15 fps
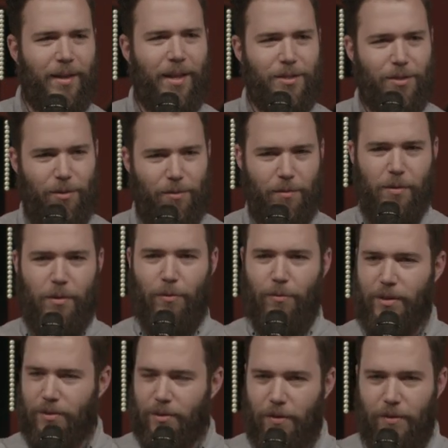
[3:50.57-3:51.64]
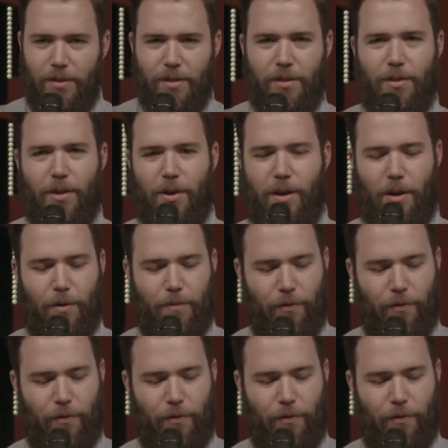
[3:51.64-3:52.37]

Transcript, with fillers: That's three services. They're here